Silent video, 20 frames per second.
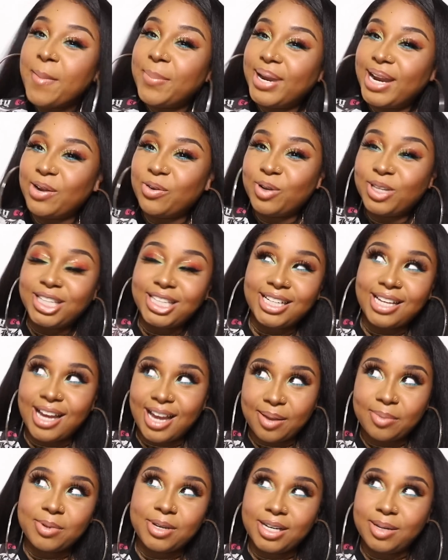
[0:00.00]
But I'm
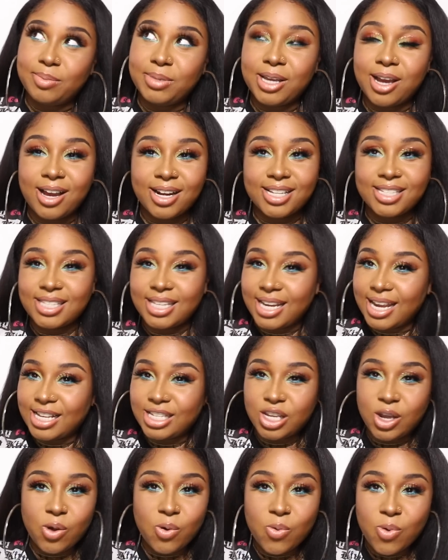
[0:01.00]
going to be honest, I
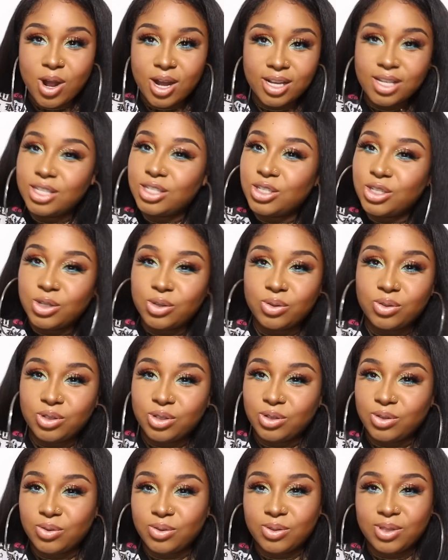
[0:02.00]
don't want to
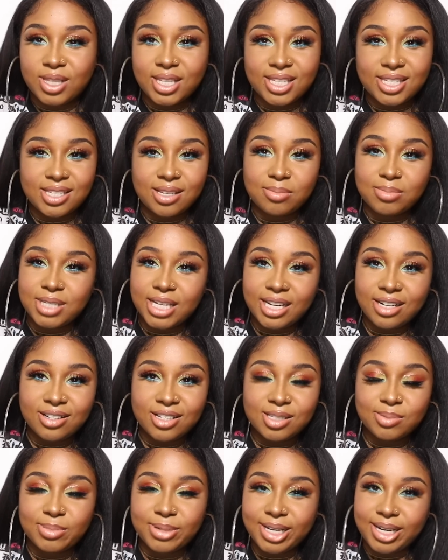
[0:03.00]
do the
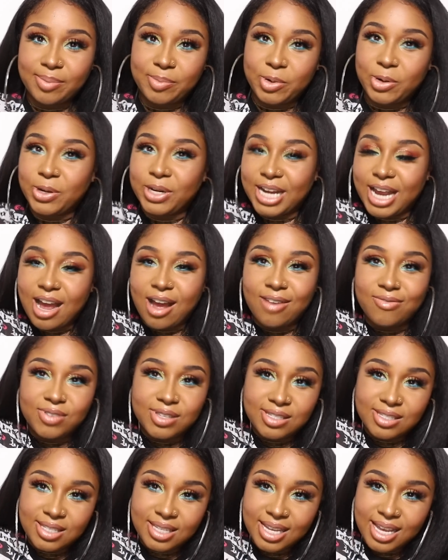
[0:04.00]
subtitles, but I'm going to
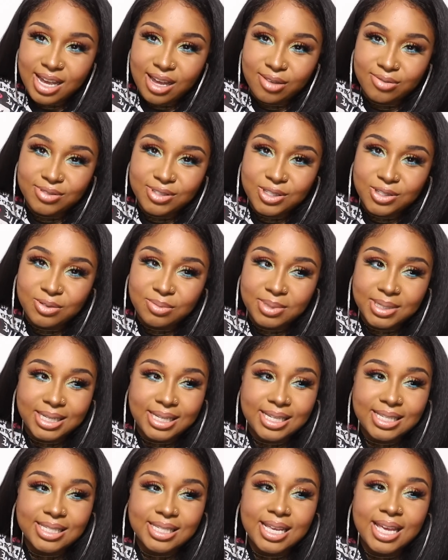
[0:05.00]
obviously have to,
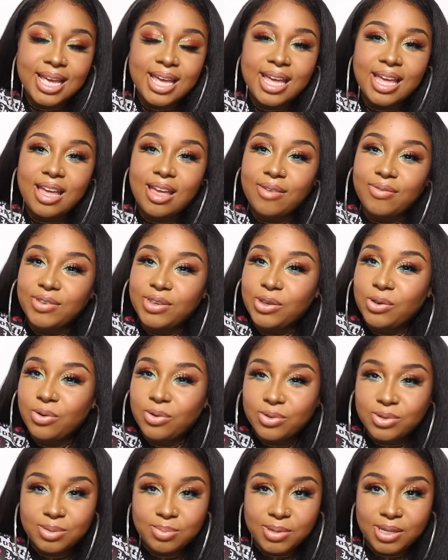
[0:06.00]
because if you
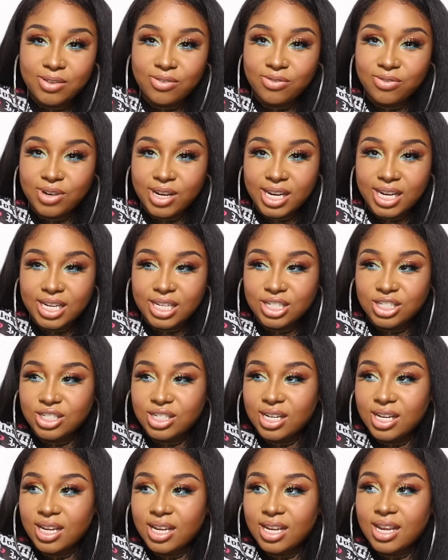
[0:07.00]
don't speak French,
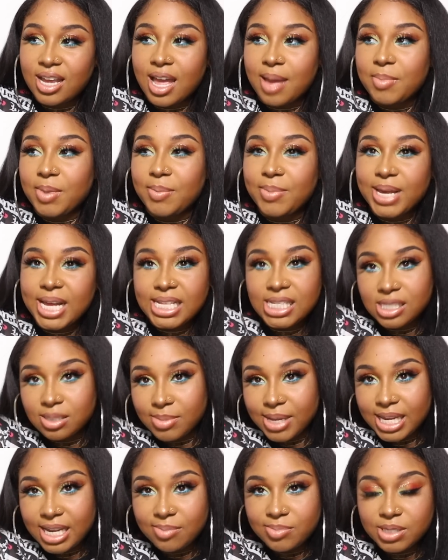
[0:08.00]
I mean, because it's
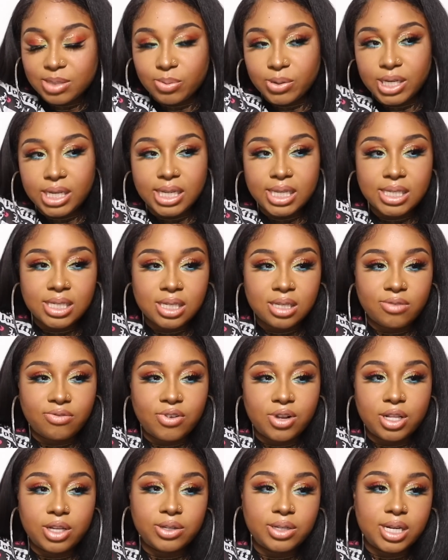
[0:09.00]
makeup, it's pretty easy to
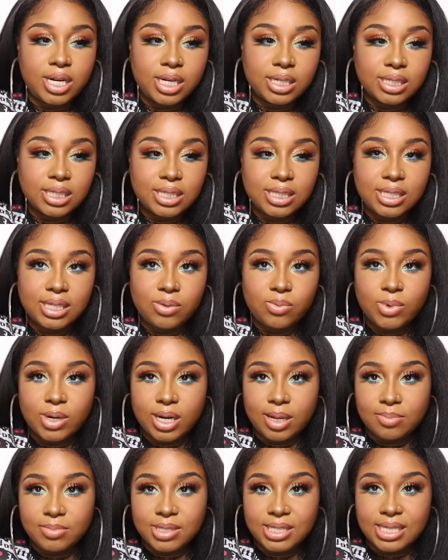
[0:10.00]
follow along to see what
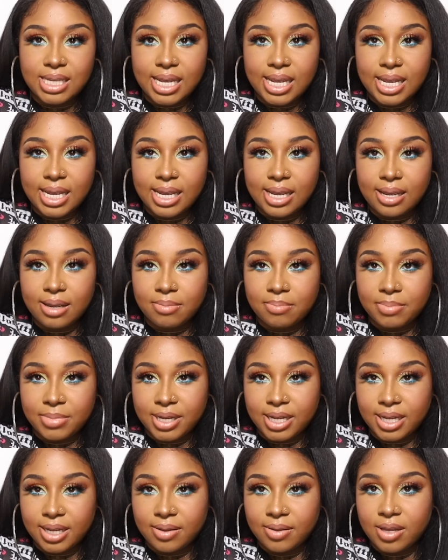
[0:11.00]
I'm saying,
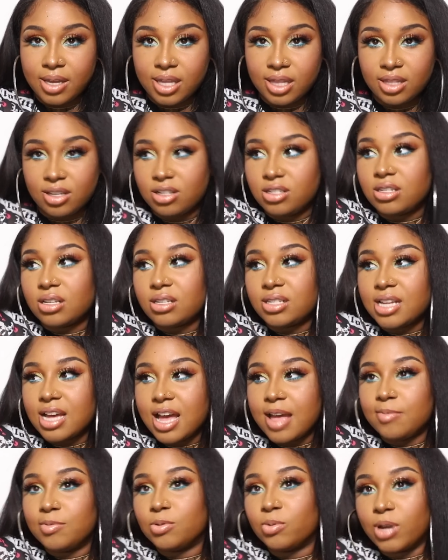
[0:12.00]
but there's
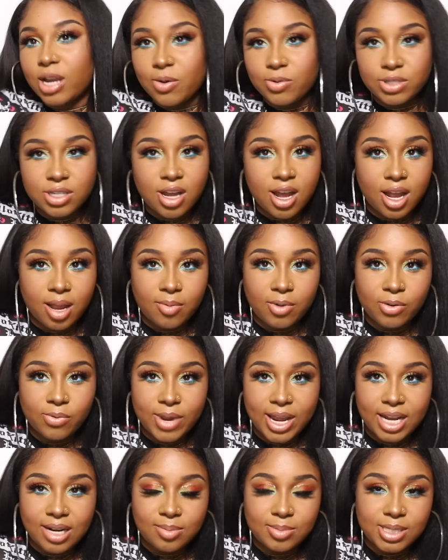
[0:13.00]
times where I was talking about
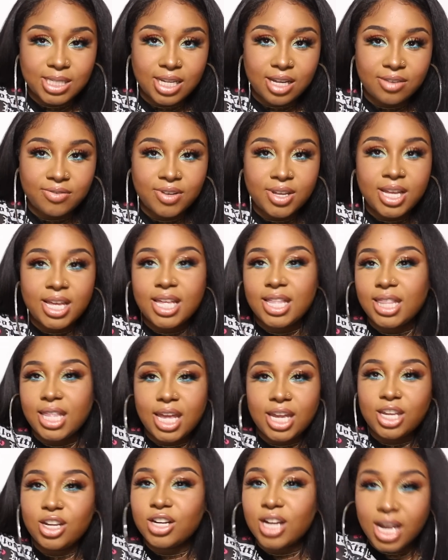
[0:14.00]
random stuff
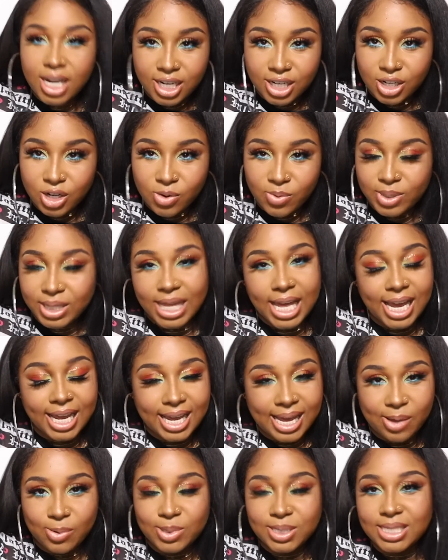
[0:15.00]
that you're not going to know what the heck
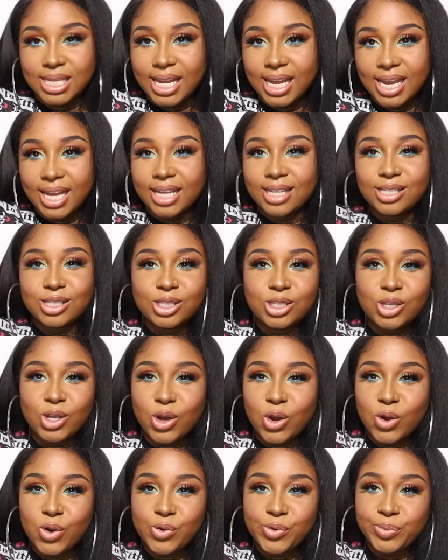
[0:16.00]
I was saying.
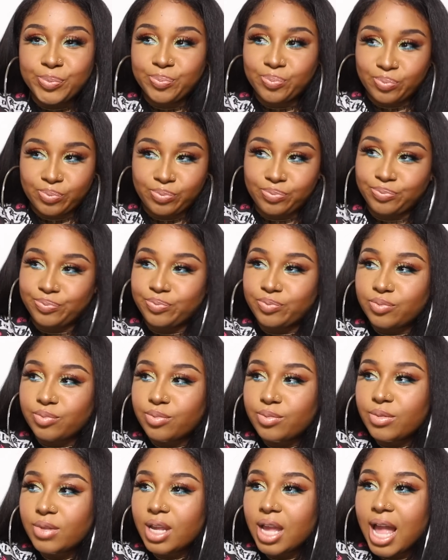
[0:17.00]
So
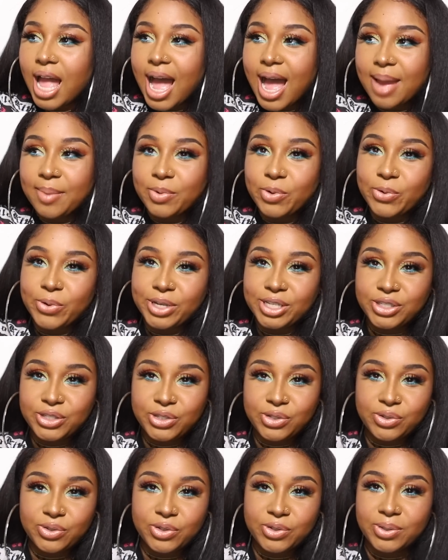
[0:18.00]
I'm going
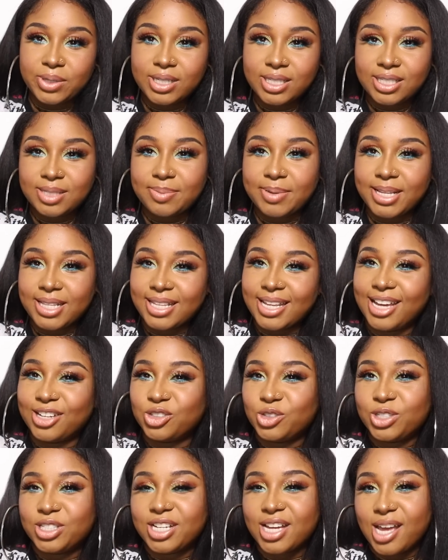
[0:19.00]
to spend the
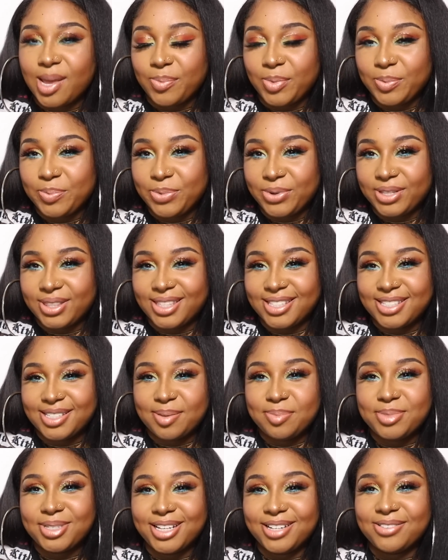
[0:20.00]
extra time and put the
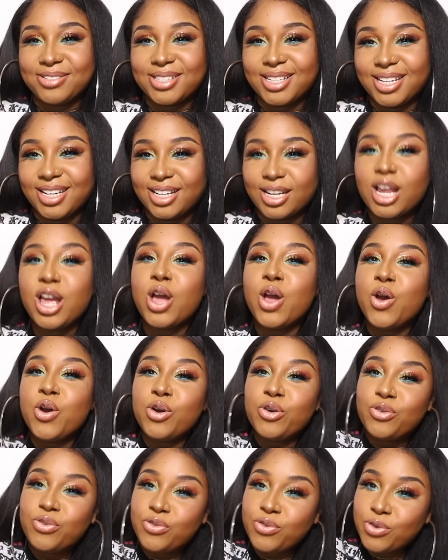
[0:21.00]
subtitles in
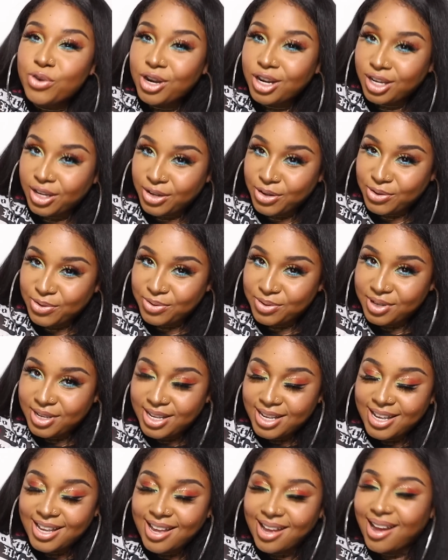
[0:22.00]
for you.
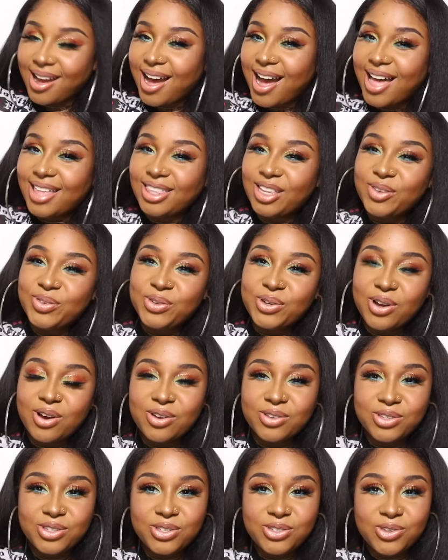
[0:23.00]
I love you
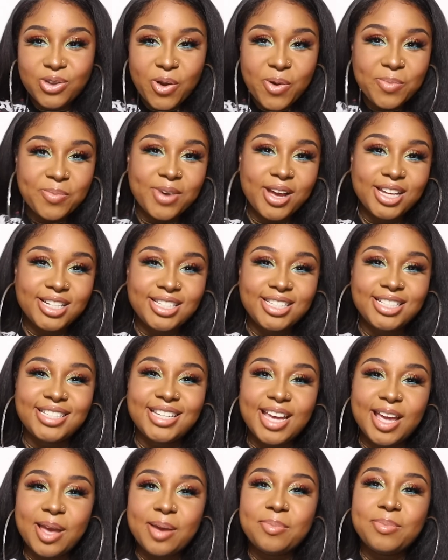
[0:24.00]
all so much.
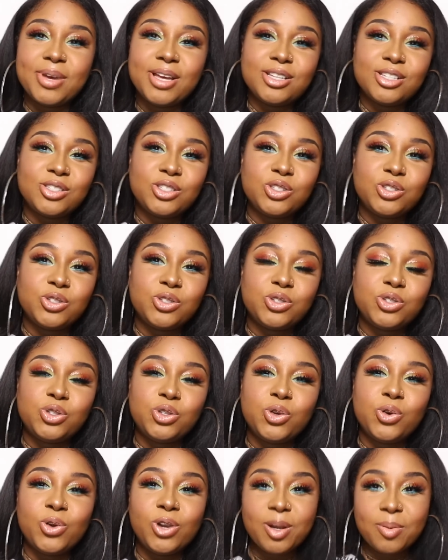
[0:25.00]
J'aime
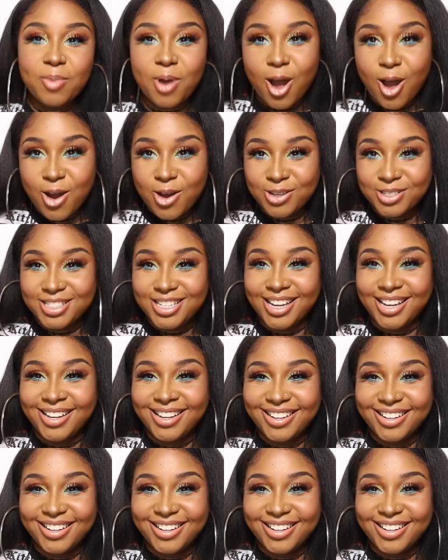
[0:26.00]
tout le monde.